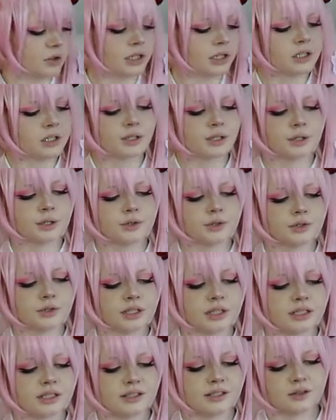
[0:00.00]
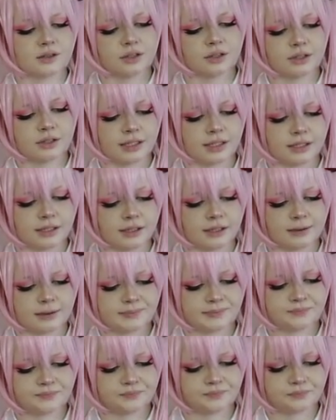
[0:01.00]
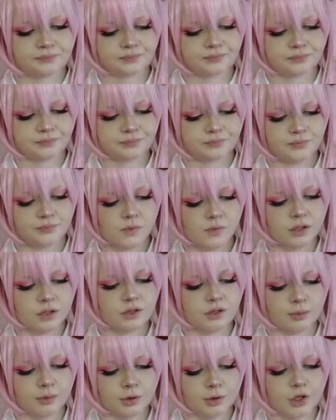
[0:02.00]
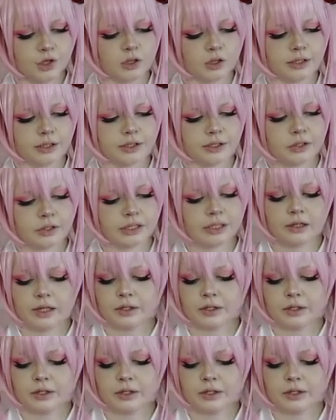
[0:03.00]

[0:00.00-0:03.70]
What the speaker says: looking closer at this, it looks like a double chocolate cookie